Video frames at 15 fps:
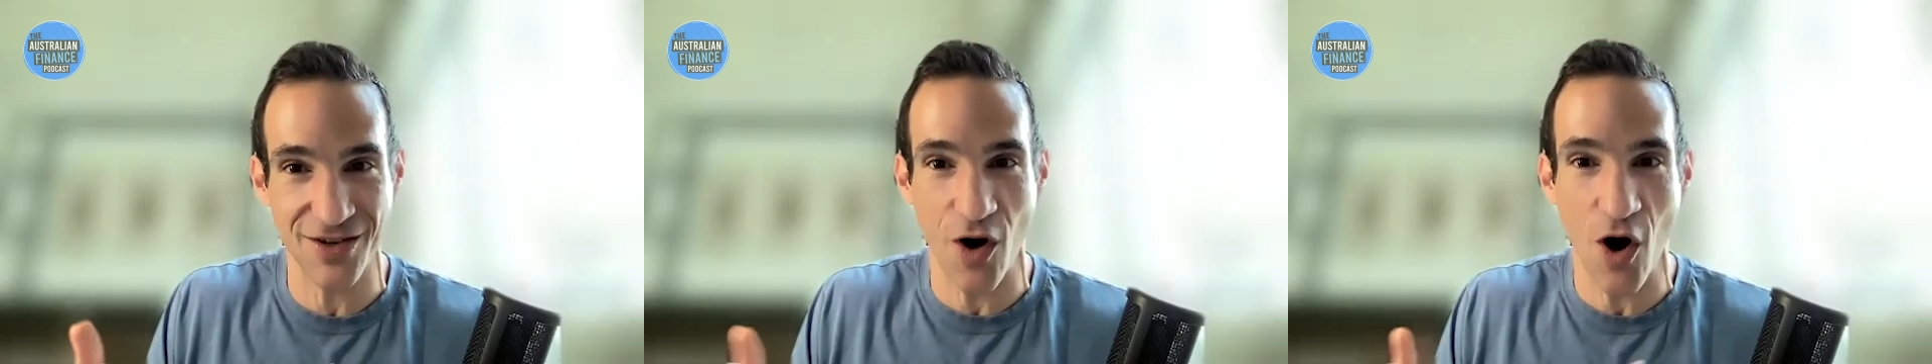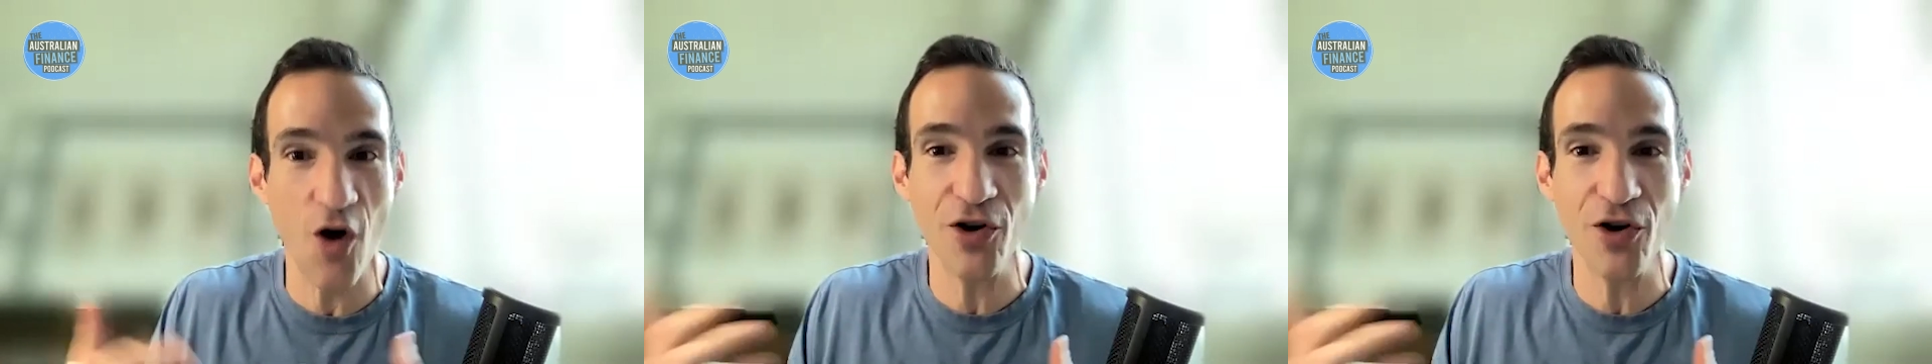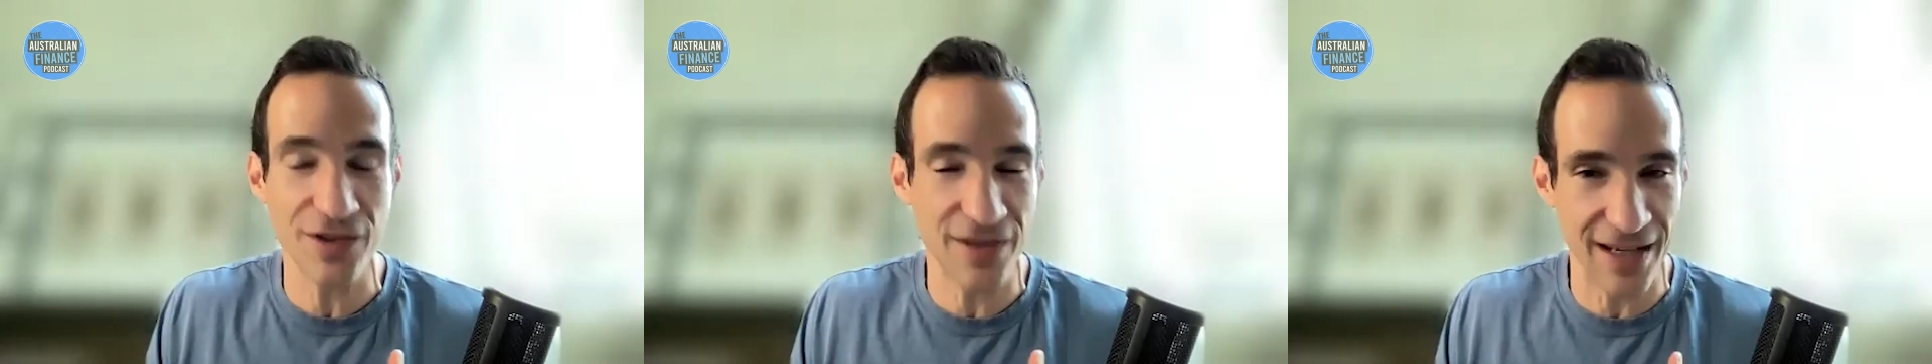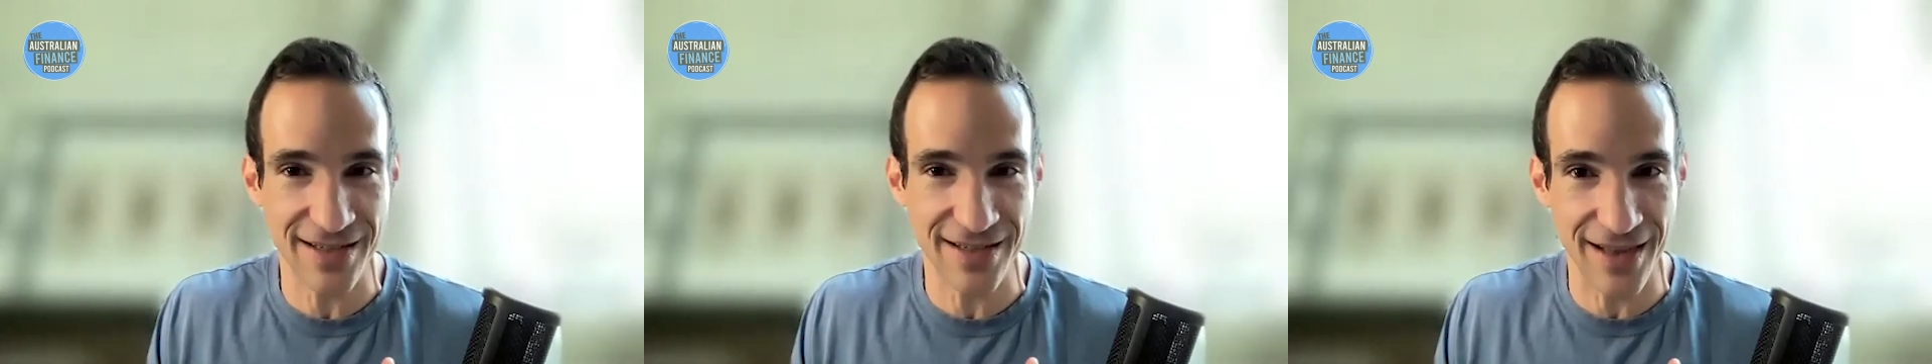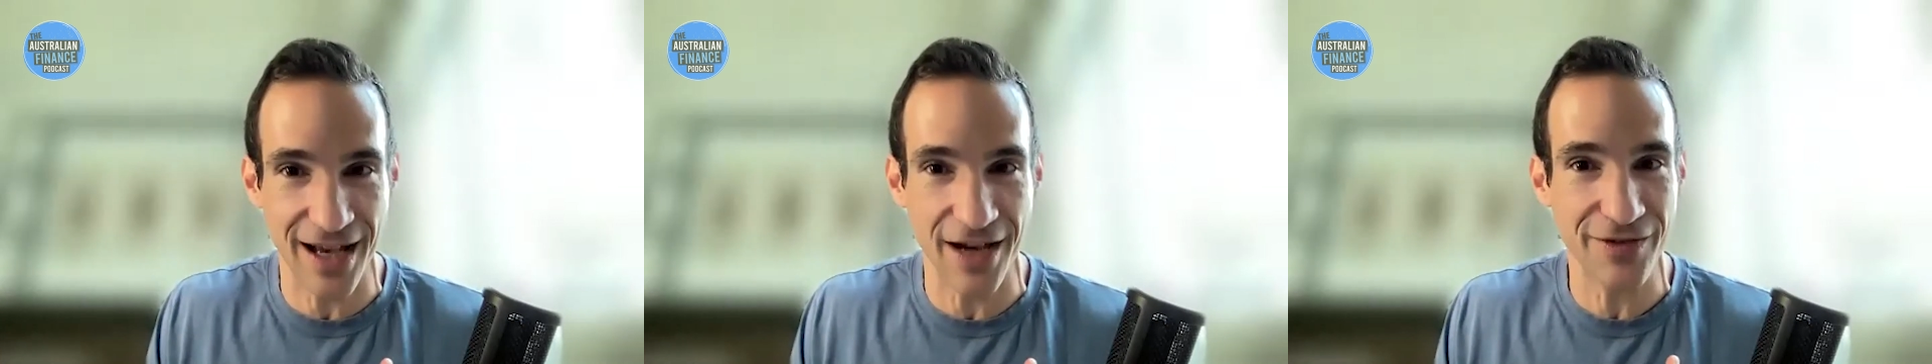all good things
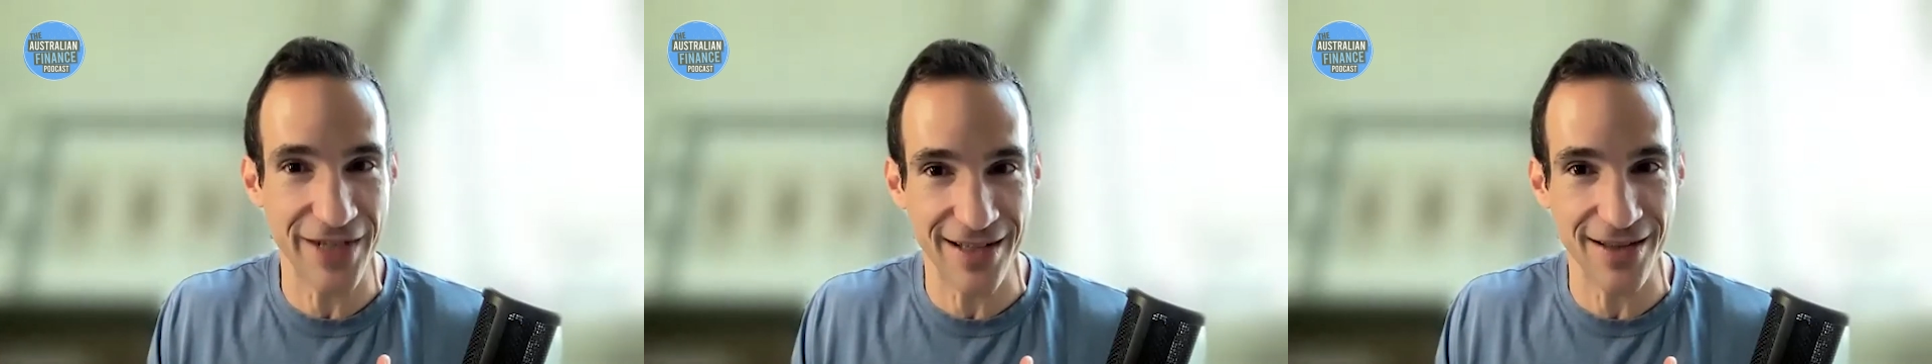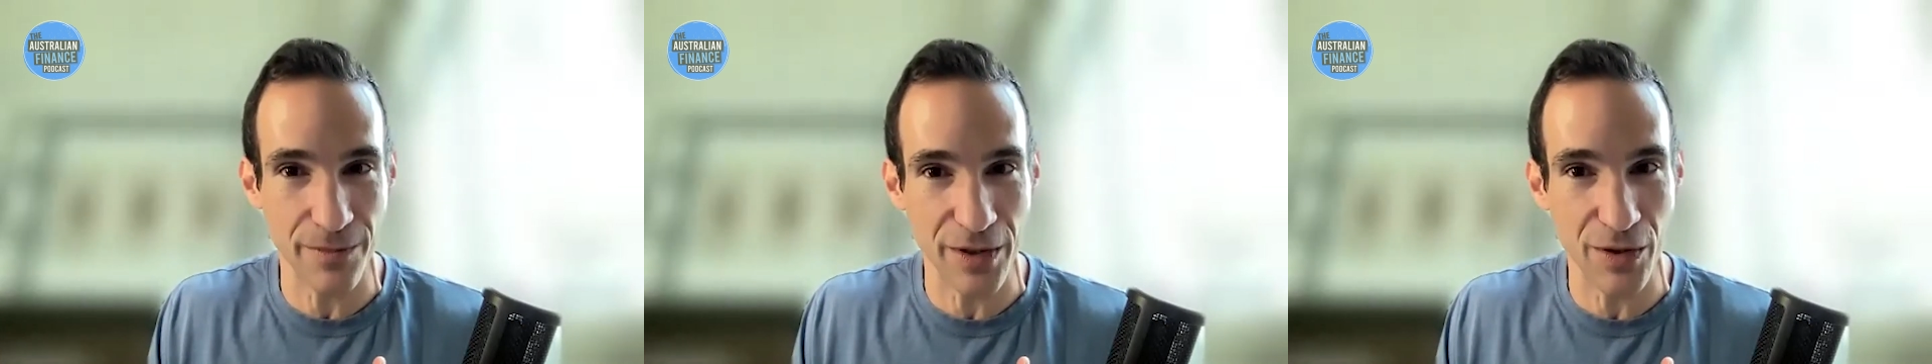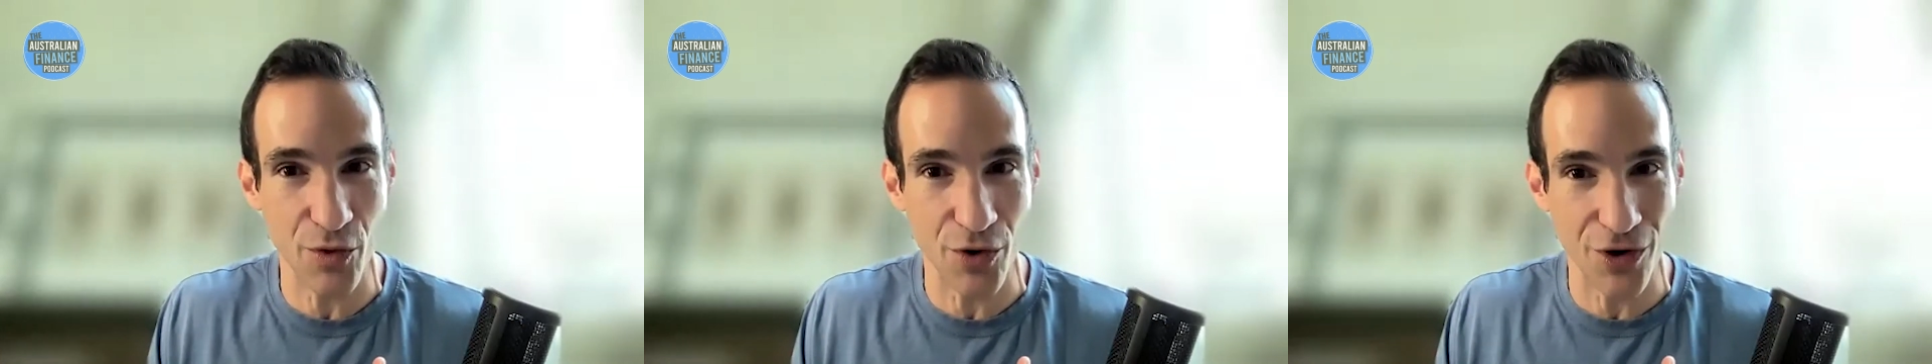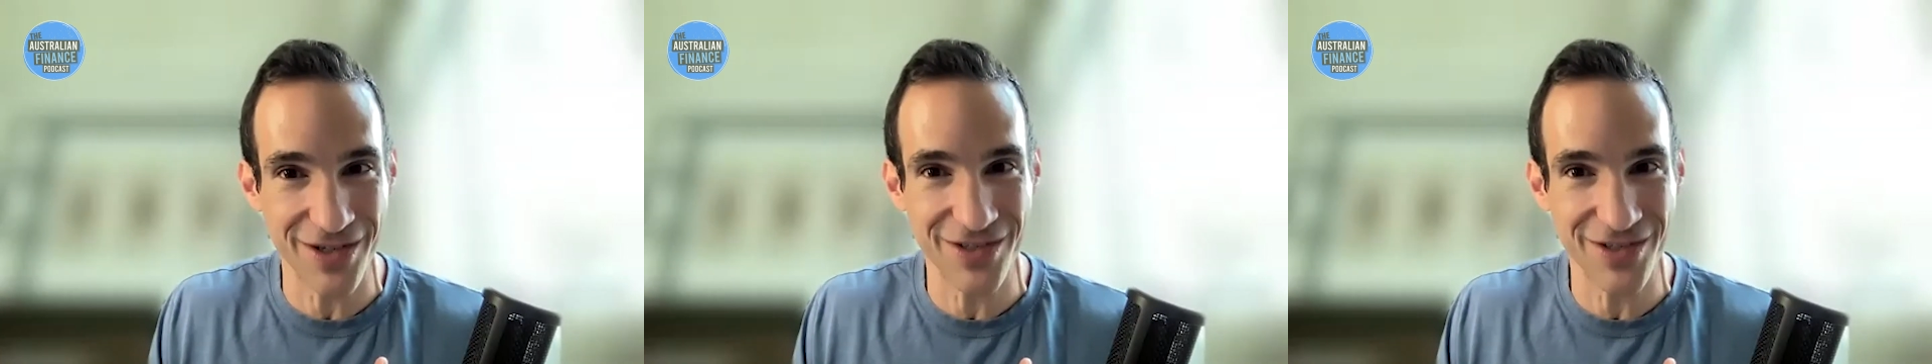in life take a little bit of work.